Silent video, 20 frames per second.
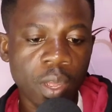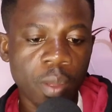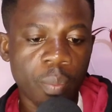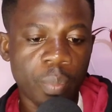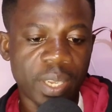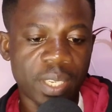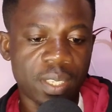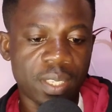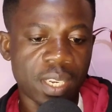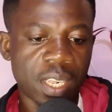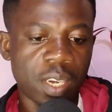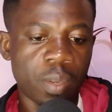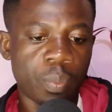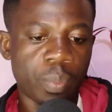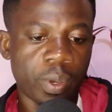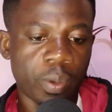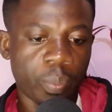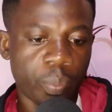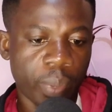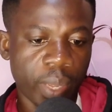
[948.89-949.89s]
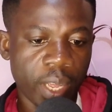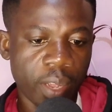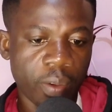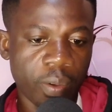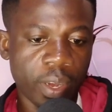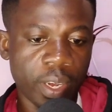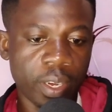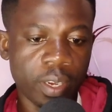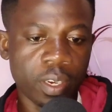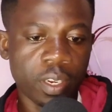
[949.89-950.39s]
personally
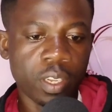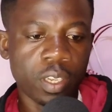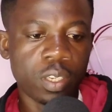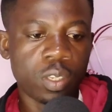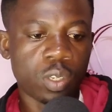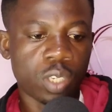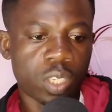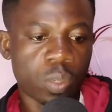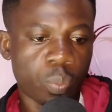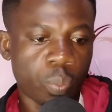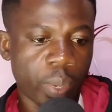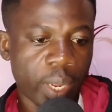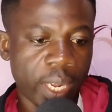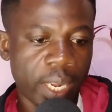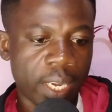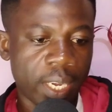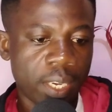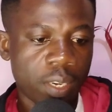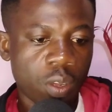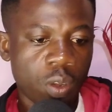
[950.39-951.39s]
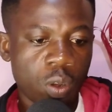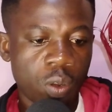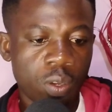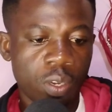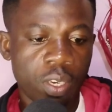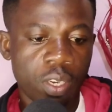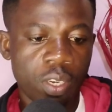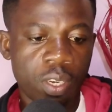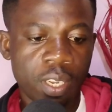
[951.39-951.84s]
preparing to spend on